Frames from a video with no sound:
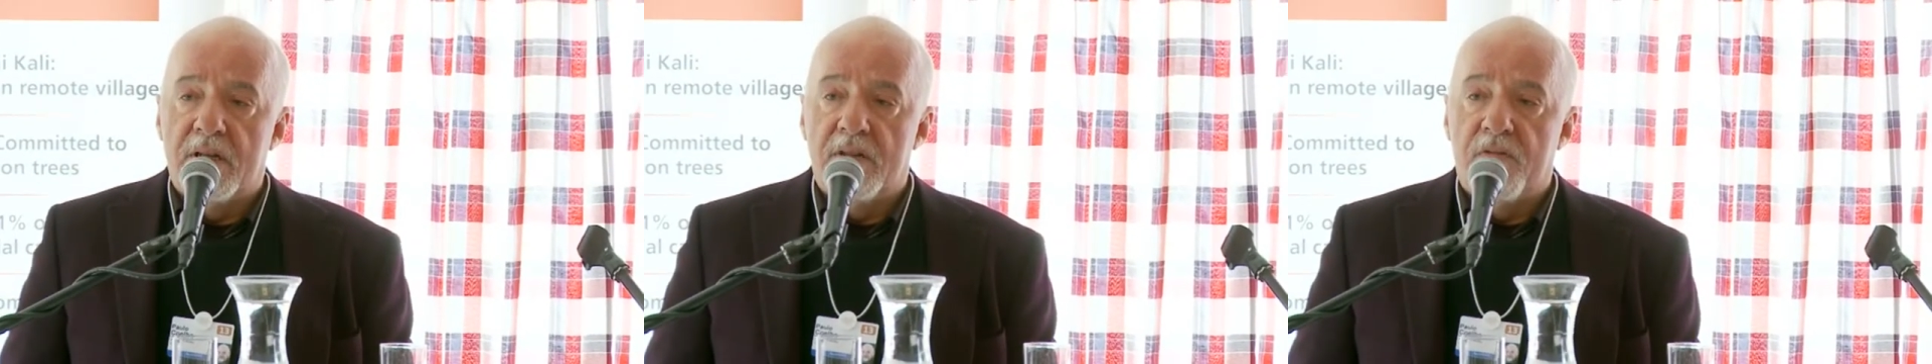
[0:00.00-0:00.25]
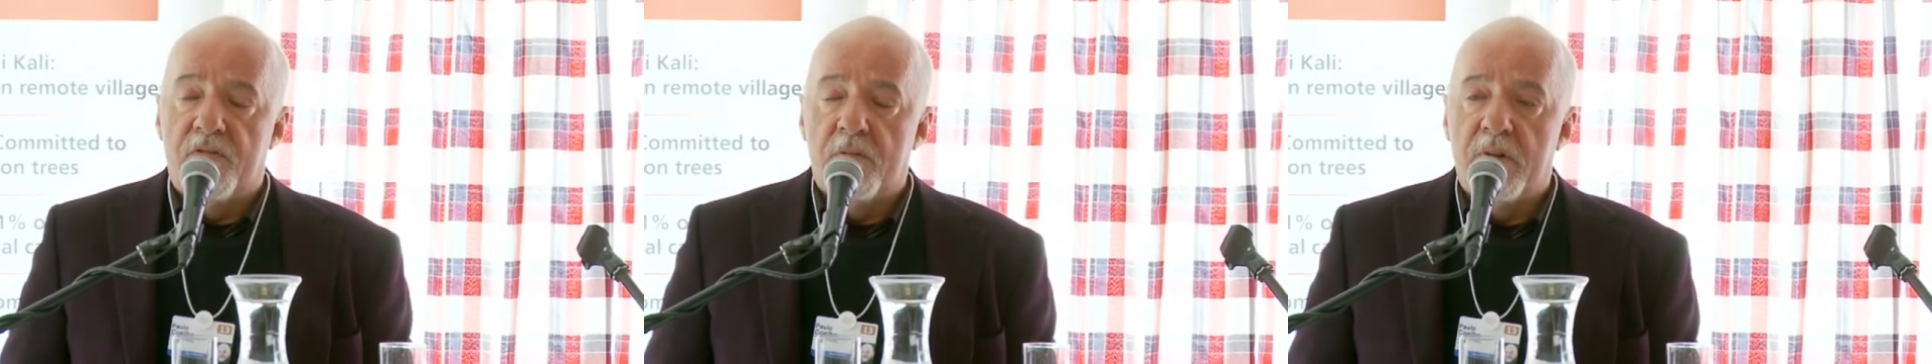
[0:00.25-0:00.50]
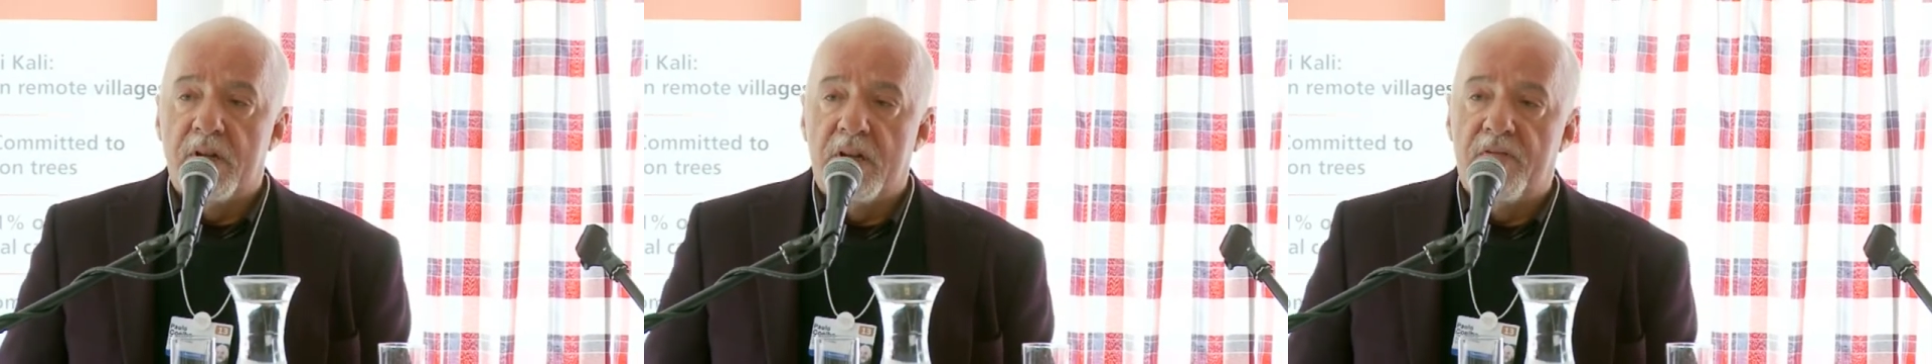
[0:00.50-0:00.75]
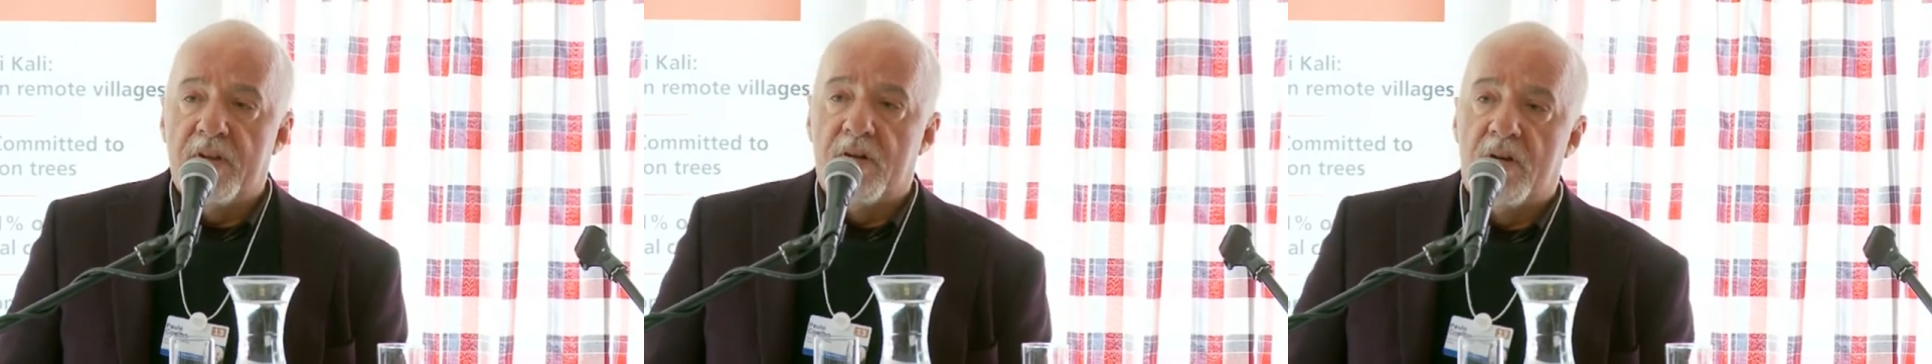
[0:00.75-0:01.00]
and if you
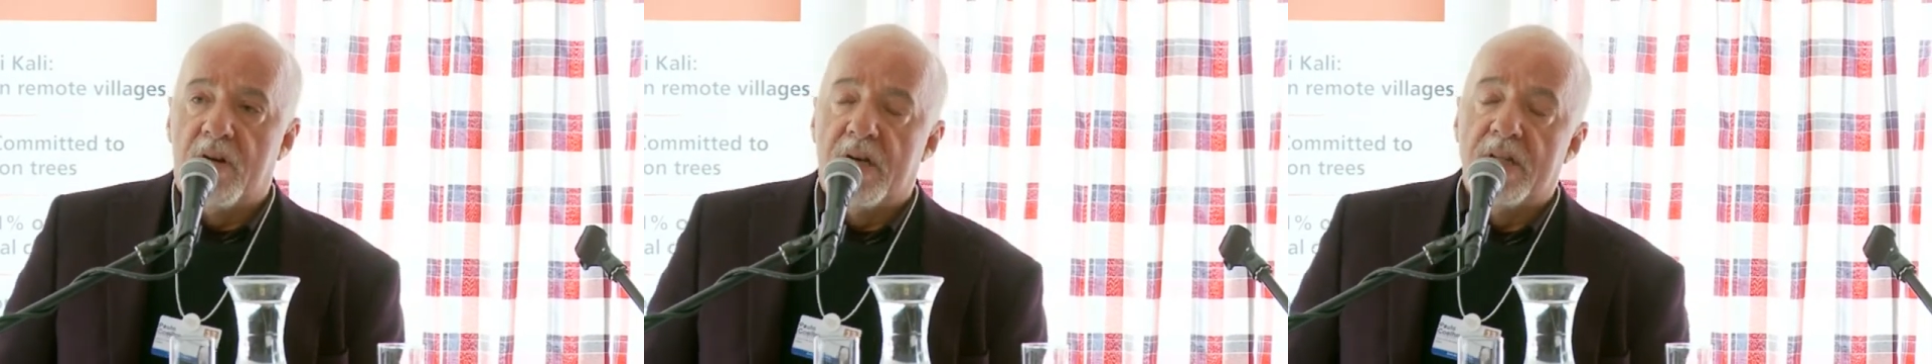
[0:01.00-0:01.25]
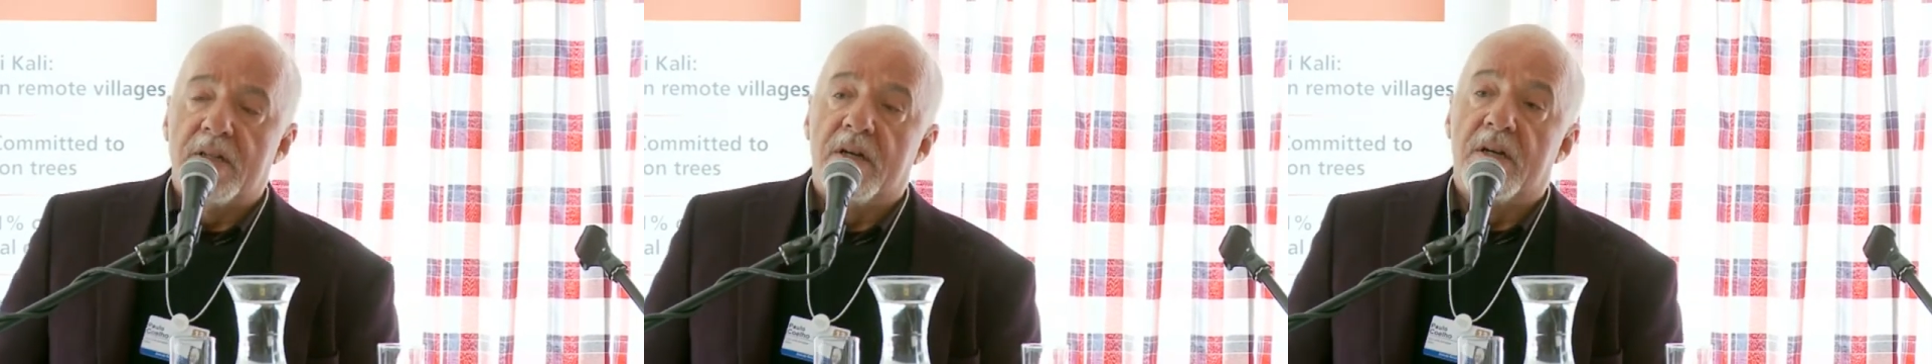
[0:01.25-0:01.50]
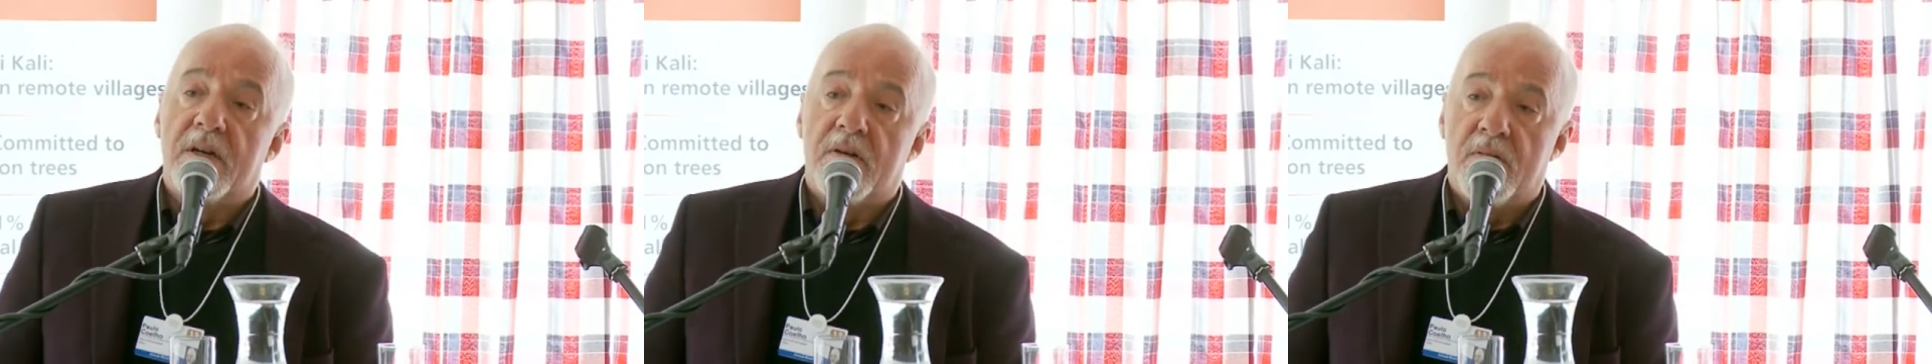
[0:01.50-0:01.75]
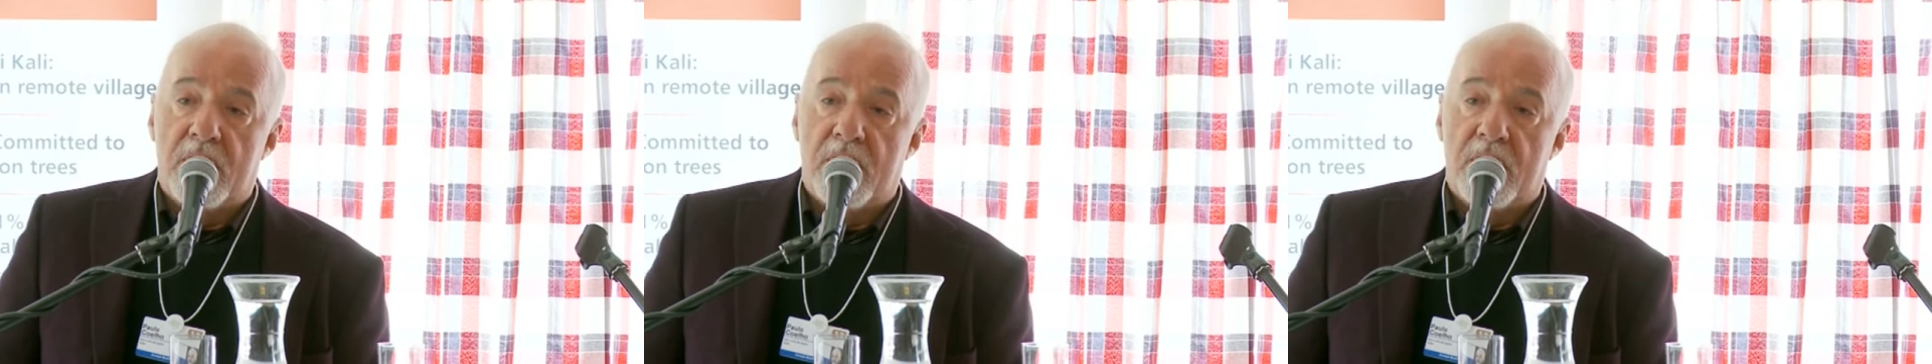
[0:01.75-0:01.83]
believe in God, uh,